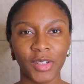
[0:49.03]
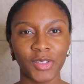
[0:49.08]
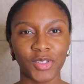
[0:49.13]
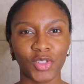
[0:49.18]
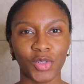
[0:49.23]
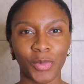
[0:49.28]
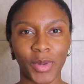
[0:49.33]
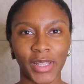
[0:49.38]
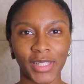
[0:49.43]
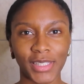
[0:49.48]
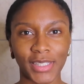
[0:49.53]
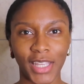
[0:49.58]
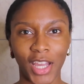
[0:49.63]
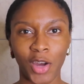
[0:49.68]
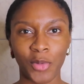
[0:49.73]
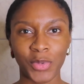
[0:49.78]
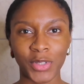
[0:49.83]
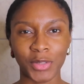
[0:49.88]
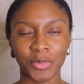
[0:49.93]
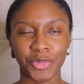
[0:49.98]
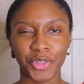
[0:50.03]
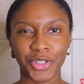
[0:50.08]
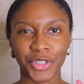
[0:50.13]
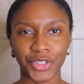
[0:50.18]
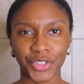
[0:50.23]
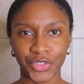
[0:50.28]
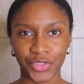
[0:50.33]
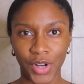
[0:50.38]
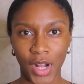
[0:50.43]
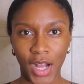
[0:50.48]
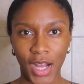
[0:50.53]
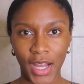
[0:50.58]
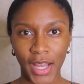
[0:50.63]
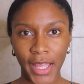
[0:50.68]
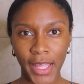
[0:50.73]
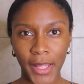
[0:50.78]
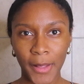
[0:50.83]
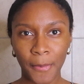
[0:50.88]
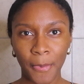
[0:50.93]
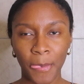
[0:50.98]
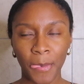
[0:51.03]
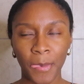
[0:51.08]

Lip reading: so my scalp is more dry,